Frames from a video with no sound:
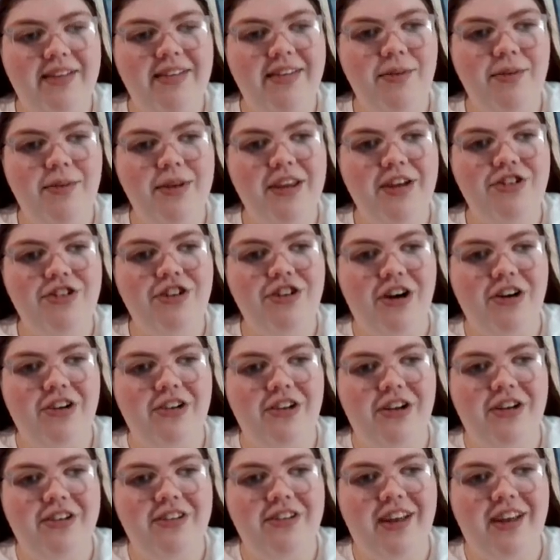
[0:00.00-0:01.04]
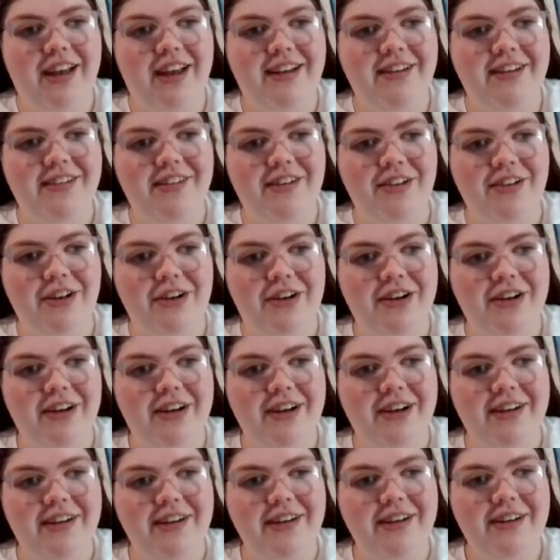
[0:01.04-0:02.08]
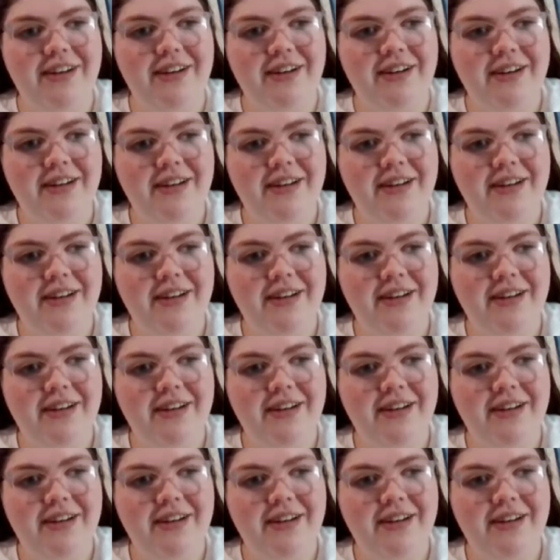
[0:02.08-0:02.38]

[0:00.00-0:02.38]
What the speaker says: let's see what the shark looks like. Does it look good?